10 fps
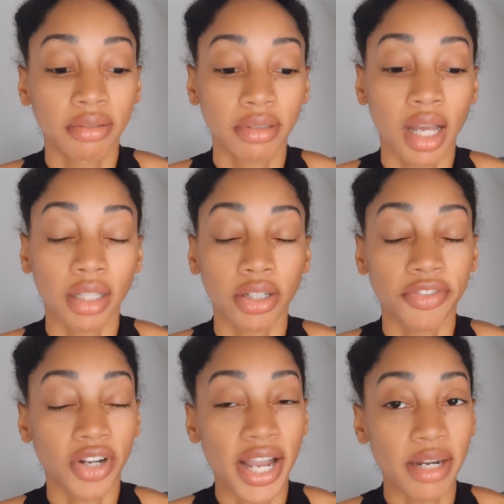color
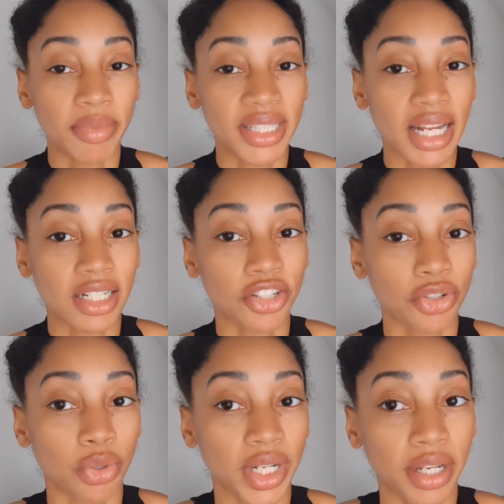of your item is not
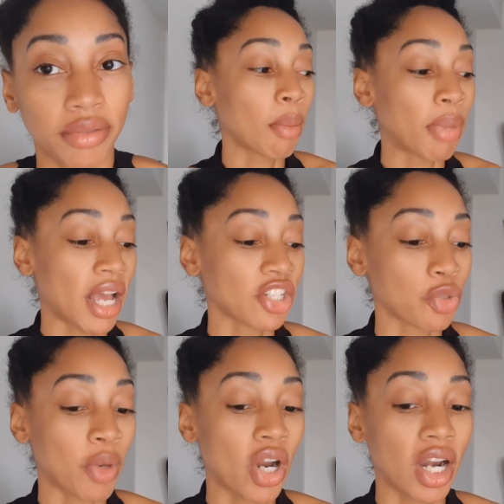distorted.
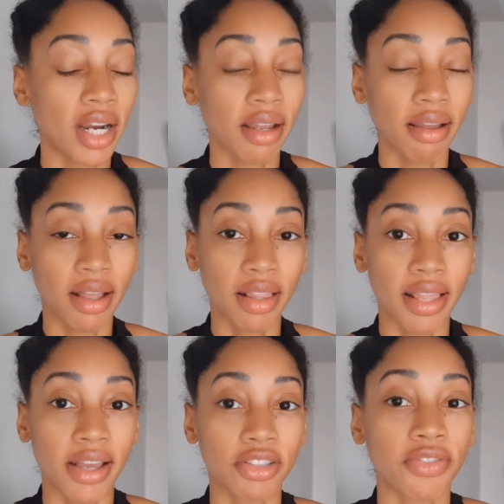Poshmark
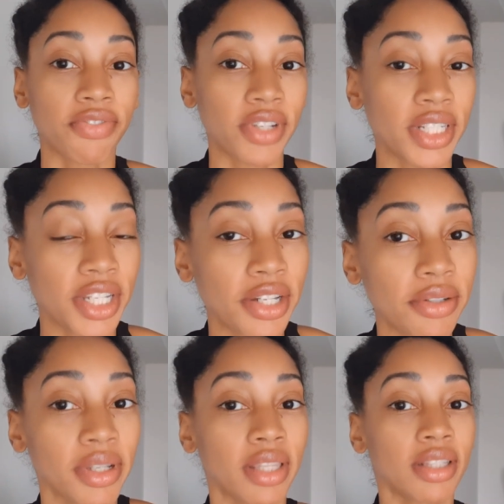allows
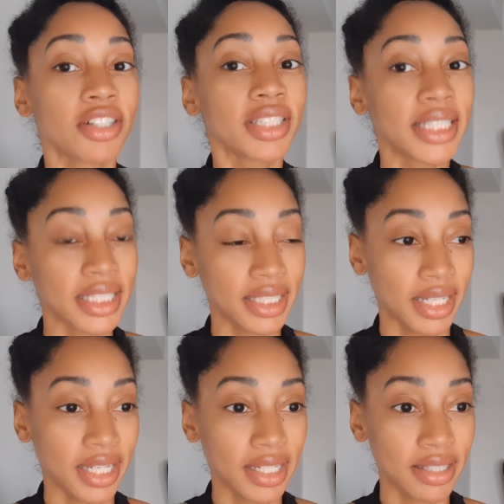video in their
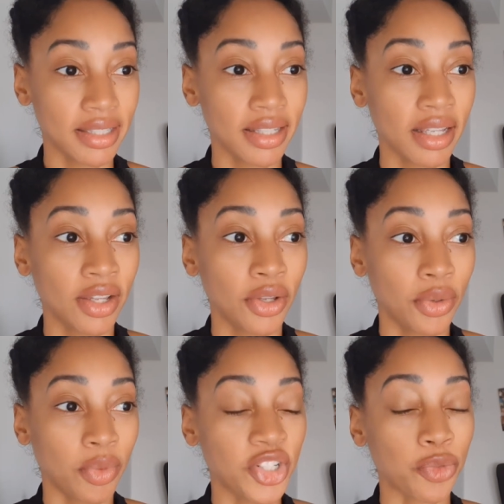listings,
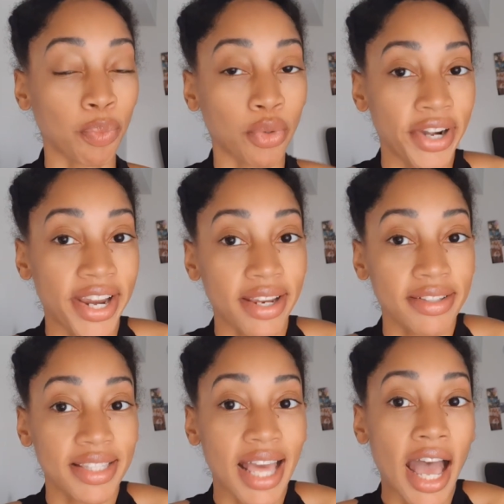which
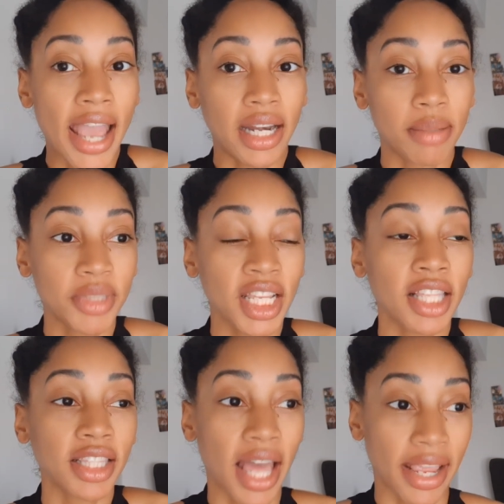brings the item
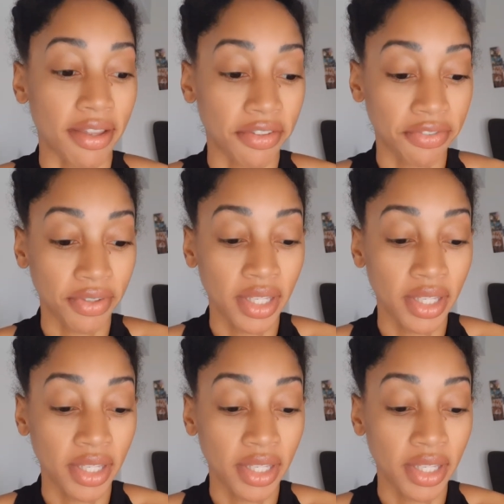to life.